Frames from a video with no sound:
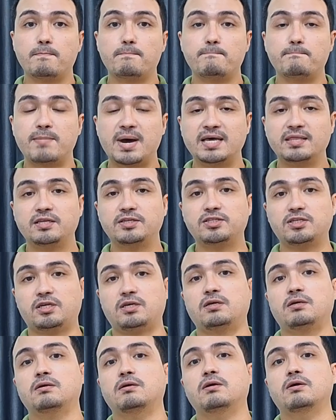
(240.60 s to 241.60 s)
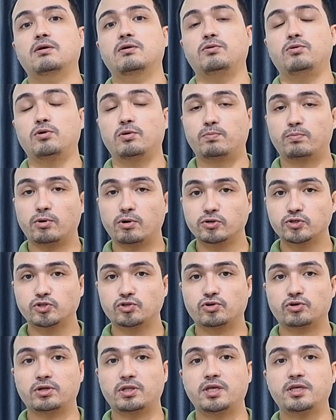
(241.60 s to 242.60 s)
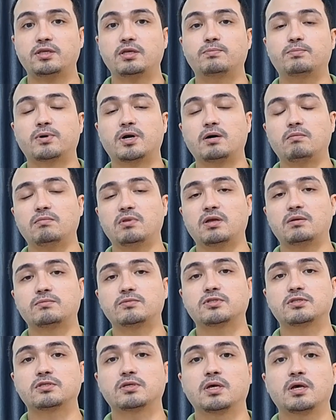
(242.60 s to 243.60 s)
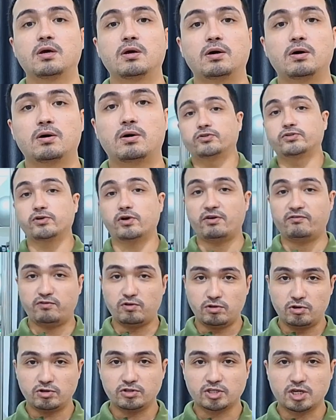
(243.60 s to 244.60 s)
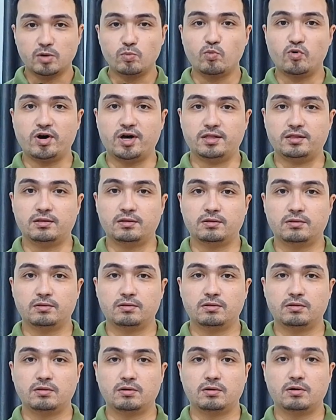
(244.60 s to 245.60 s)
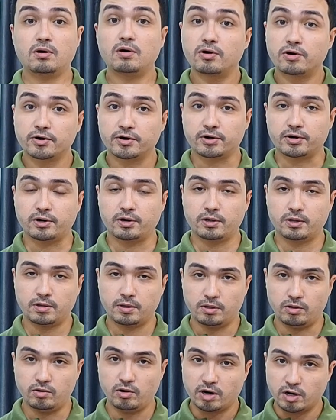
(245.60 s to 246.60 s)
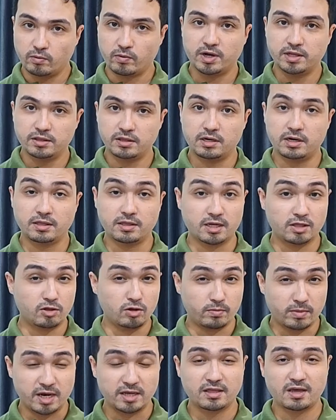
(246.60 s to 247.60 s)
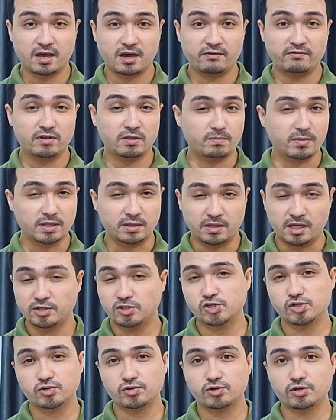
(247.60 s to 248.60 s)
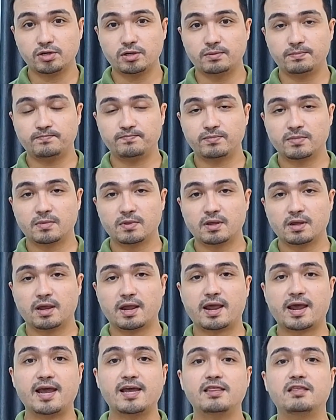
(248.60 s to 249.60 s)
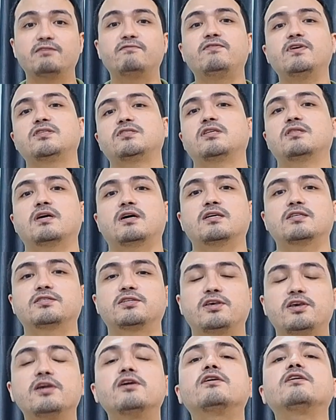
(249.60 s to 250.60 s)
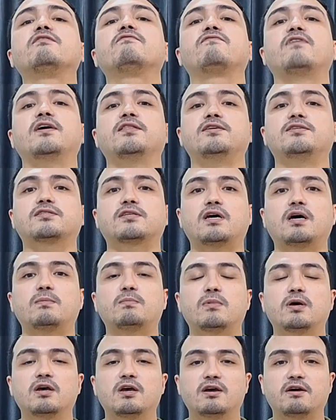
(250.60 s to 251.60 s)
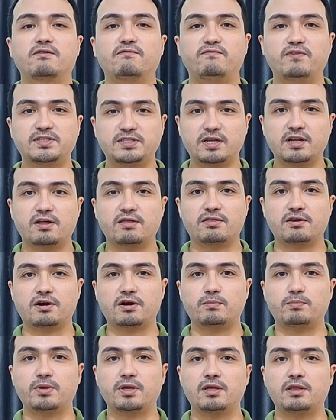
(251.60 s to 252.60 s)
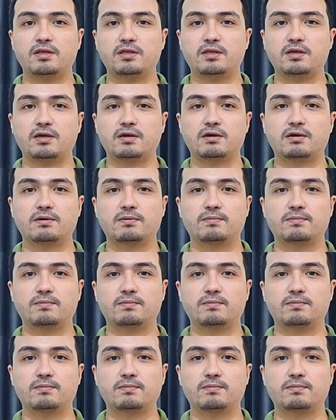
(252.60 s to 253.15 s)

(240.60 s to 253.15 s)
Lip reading: managing your posture-related problems. So if you know someone or you are wondering that you might have it but not sure, kindly visit us here in FadiSab Physical Therapy Clinic.